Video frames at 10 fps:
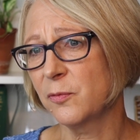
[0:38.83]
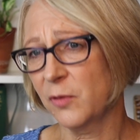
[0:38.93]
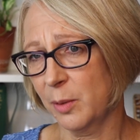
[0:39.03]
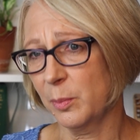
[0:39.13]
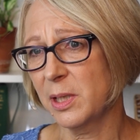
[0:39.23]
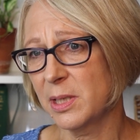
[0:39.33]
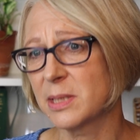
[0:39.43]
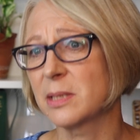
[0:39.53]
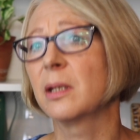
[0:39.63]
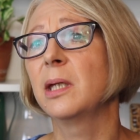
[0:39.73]

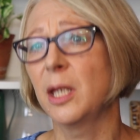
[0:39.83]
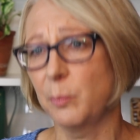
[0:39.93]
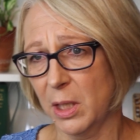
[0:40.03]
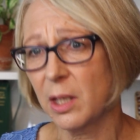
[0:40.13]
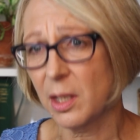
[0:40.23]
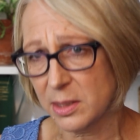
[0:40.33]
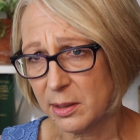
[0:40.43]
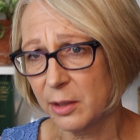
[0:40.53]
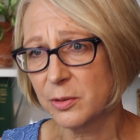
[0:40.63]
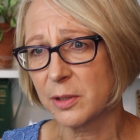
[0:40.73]
families in my
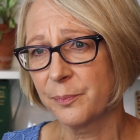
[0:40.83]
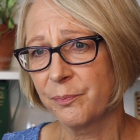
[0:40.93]
caseload.